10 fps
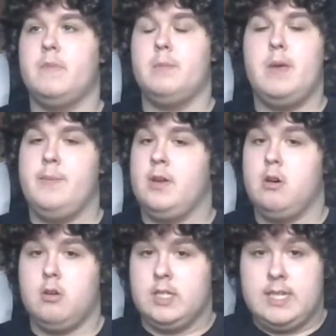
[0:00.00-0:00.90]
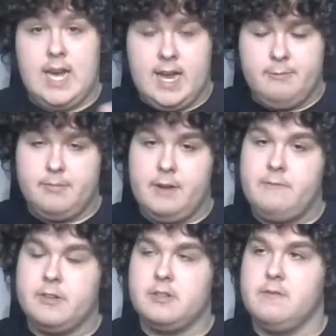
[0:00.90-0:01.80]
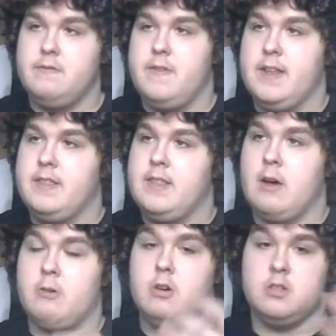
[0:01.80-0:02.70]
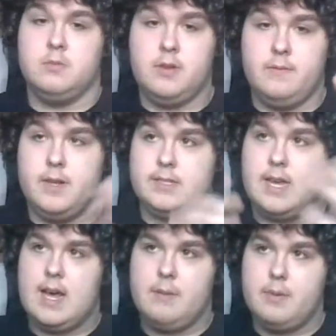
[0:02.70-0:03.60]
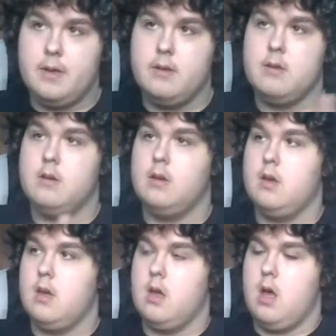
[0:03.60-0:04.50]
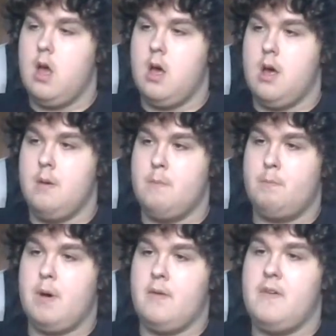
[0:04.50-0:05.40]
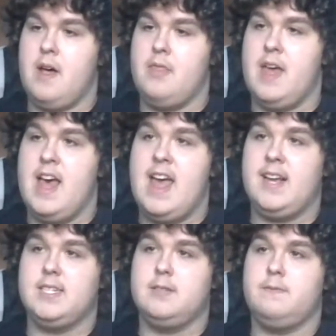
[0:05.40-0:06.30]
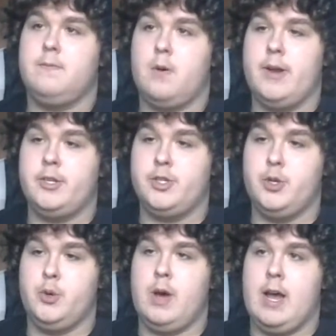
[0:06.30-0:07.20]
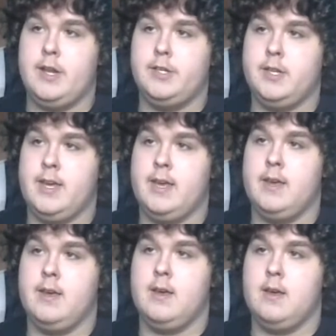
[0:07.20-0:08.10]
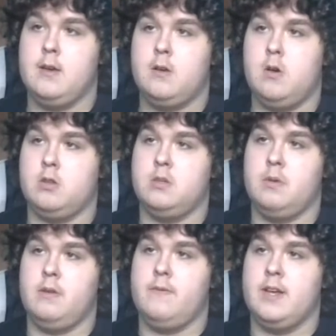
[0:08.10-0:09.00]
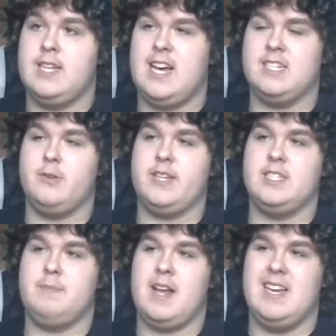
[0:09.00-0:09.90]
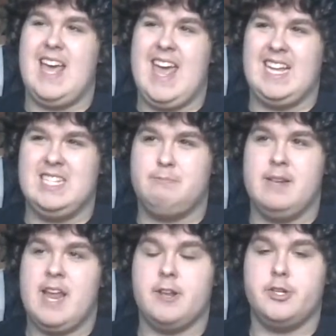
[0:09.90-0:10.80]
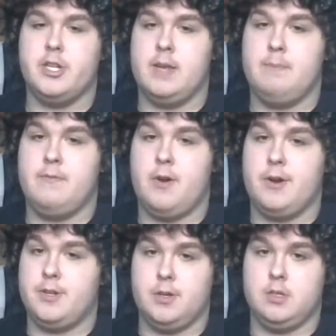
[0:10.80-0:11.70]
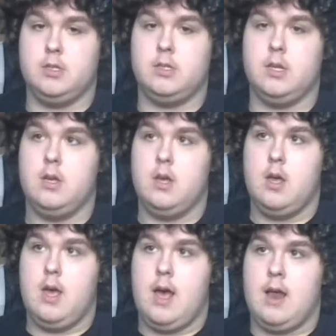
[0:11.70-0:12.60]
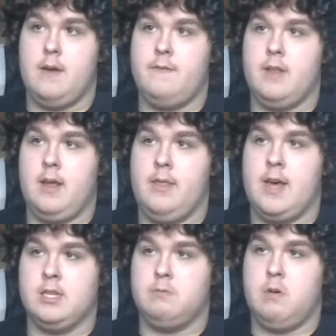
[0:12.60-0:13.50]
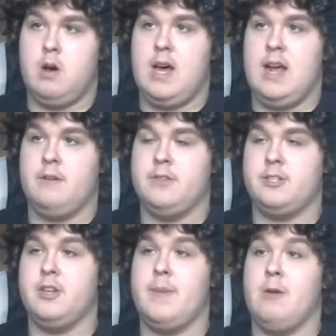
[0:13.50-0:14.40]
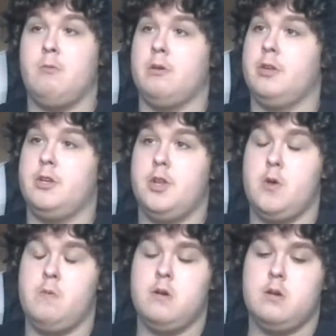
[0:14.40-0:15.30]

maybe cause a time rift or something that'll cause the multiverse to happen. Um, but I feel like the hex for it to actually cause the multiverse has to expand exponentially before it does and I feel like that's what Amethyst going to make Wanda do.